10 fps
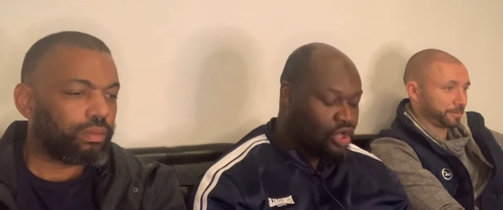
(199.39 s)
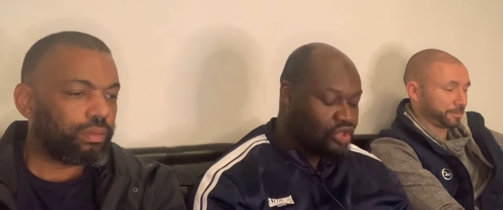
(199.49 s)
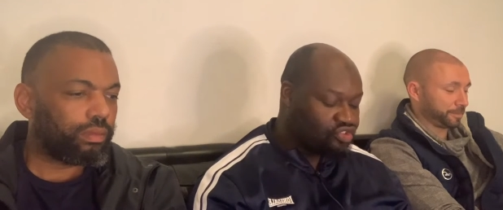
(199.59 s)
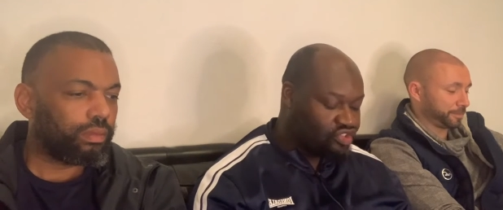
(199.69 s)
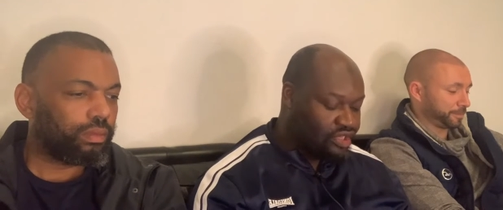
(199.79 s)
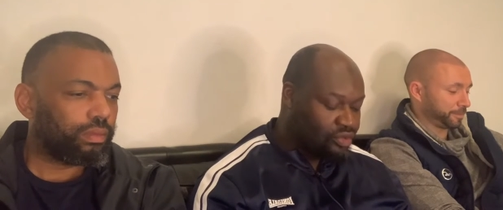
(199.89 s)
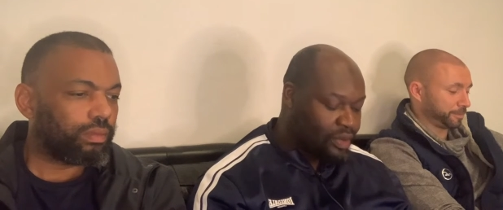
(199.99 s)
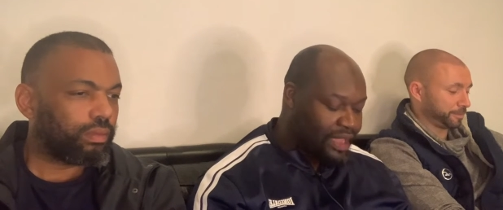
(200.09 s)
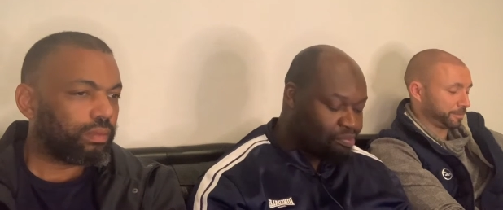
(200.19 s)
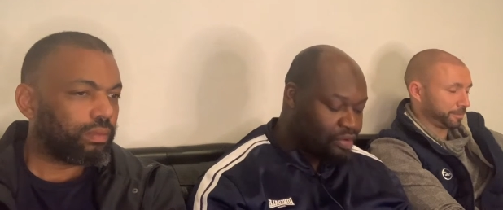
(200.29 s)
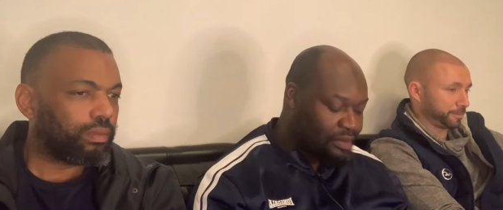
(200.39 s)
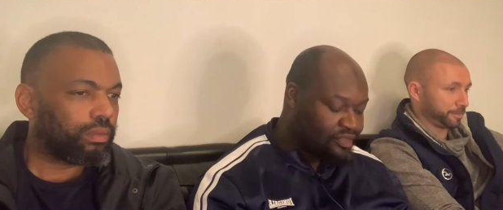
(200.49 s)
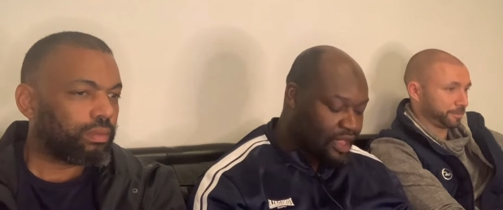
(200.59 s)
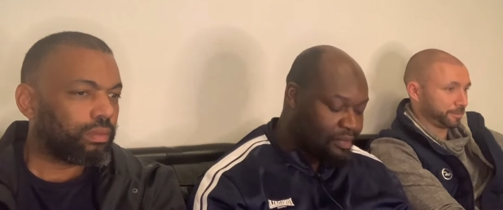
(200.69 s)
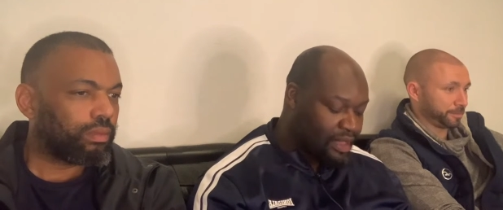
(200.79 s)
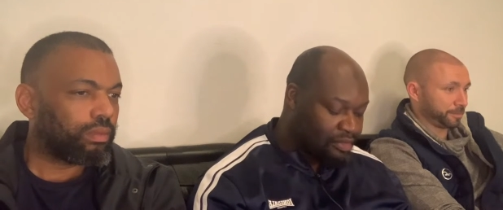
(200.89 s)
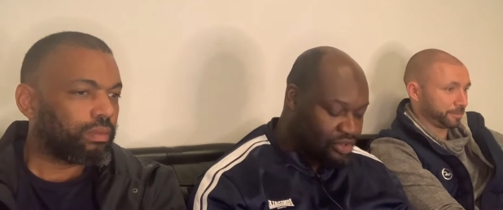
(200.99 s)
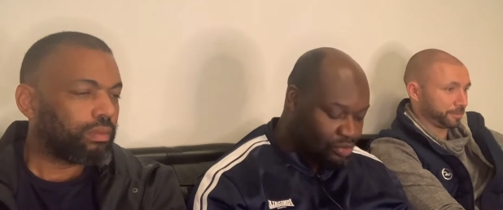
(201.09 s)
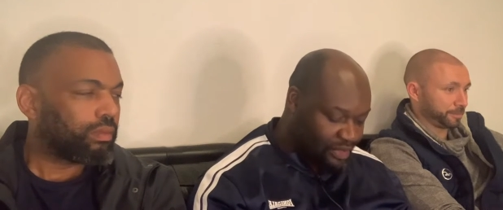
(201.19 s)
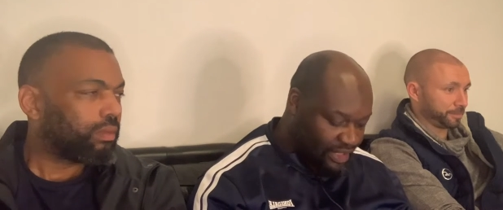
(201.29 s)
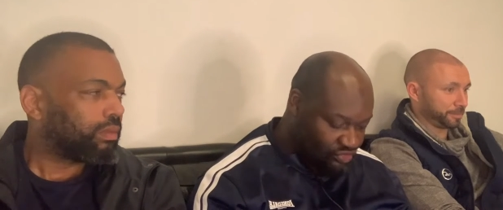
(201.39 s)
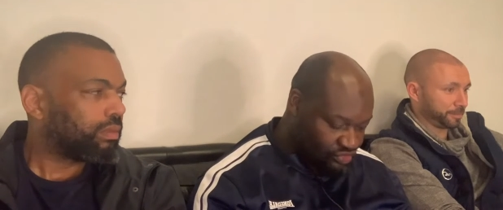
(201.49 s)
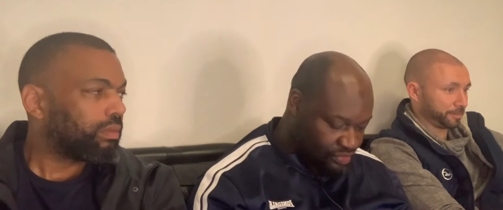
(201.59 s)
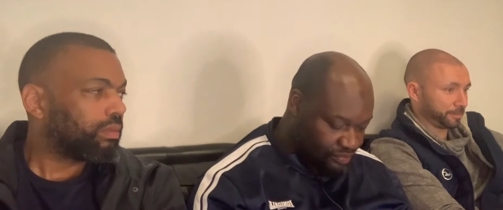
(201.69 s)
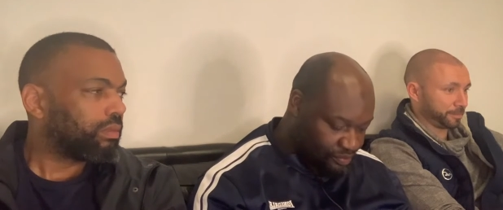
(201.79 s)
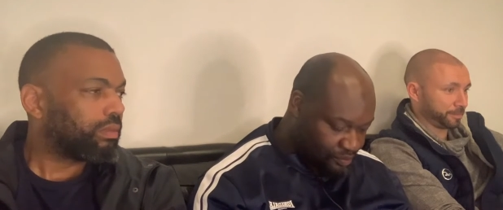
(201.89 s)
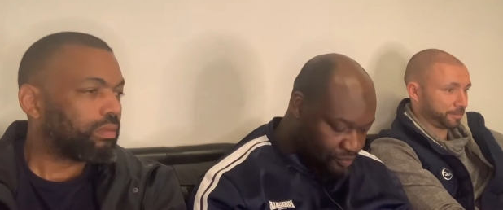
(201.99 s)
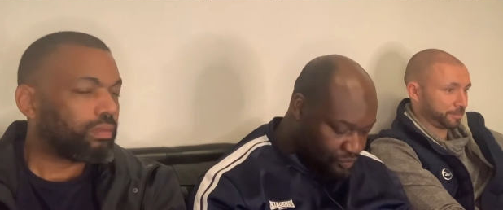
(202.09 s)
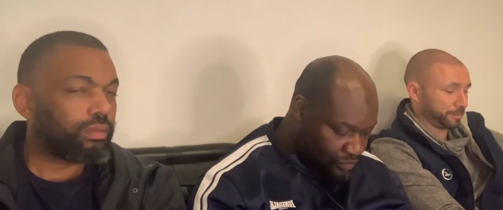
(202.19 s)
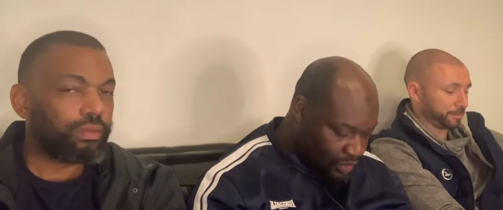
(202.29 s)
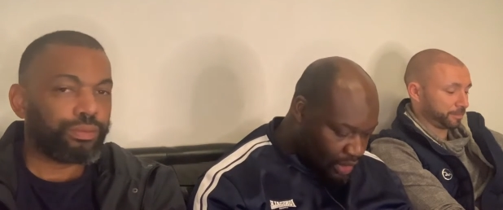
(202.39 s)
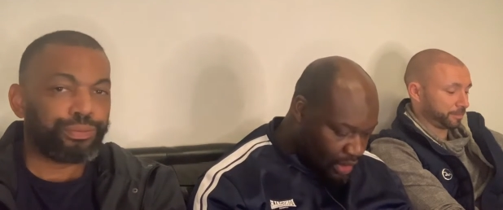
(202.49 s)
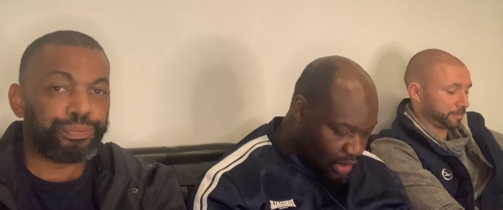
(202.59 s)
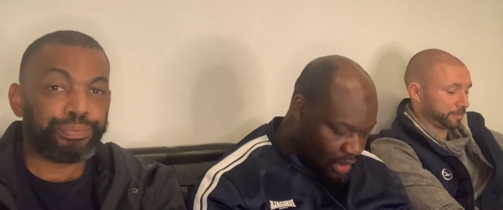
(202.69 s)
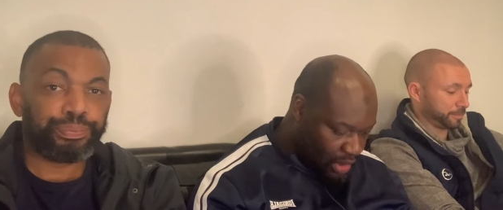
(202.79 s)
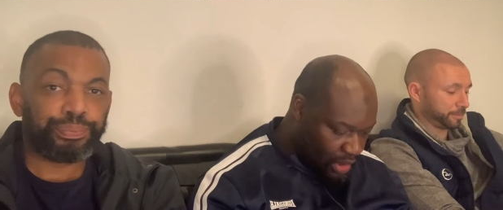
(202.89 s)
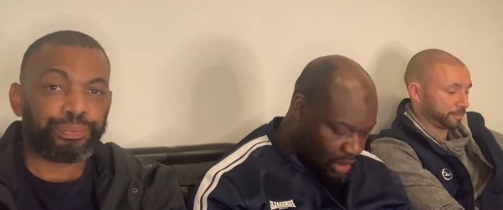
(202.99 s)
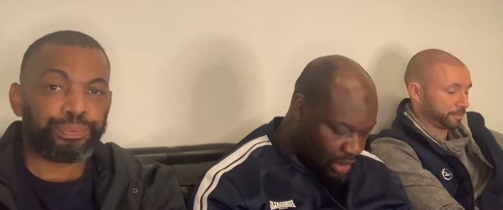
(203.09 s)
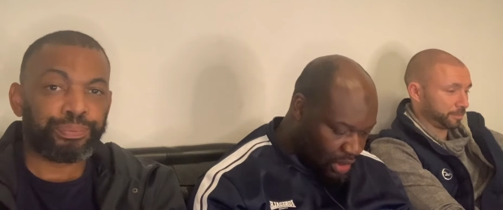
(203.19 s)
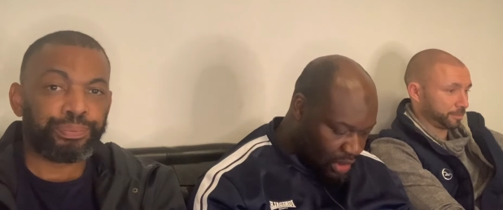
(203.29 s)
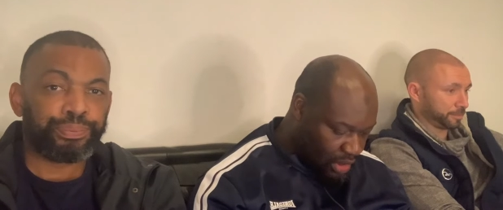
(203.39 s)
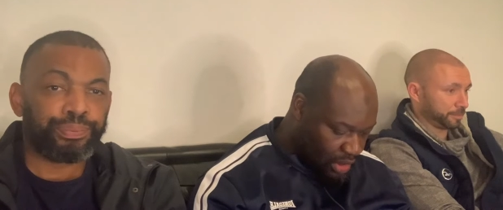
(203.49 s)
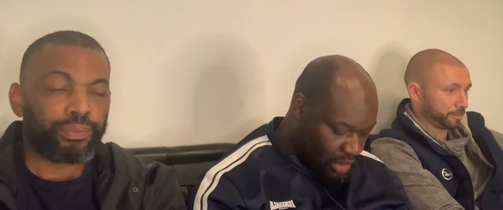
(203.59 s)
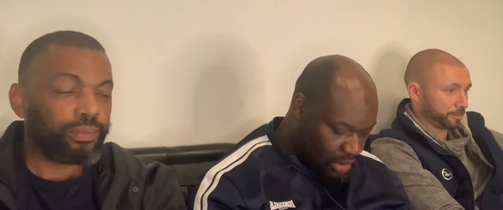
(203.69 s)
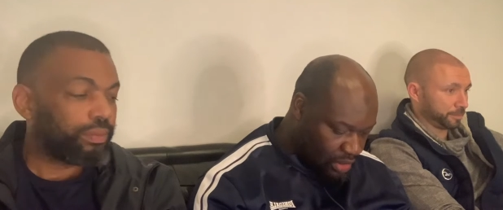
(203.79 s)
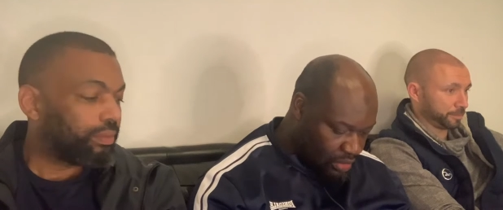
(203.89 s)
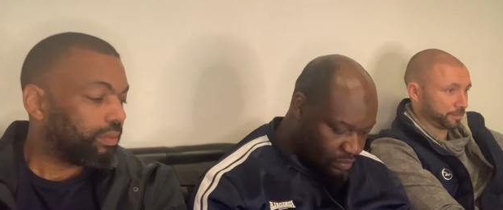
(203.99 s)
Speaker 1: earned Cheadle a Primetime Emmy nomination. Uh,